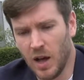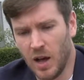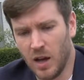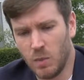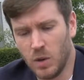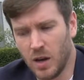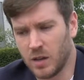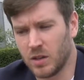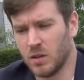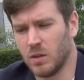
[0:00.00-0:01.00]
I would
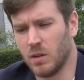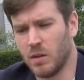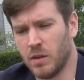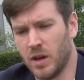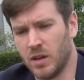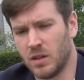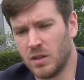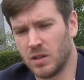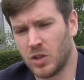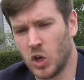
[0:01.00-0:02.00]
argue that
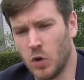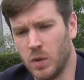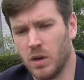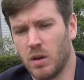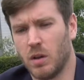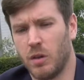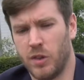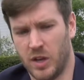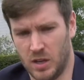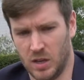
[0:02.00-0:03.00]
current
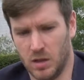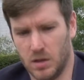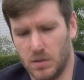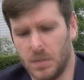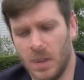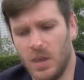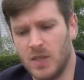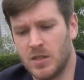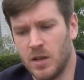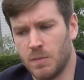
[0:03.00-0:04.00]
thinking
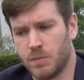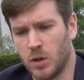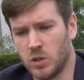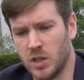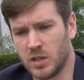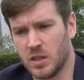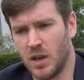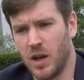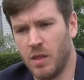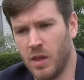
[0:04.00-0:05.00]
is that projects
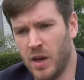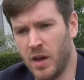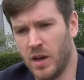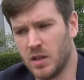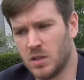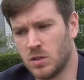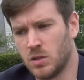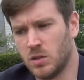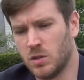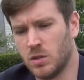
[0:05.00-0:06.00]
are there
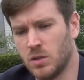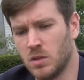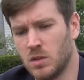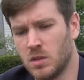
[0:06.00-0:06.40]
to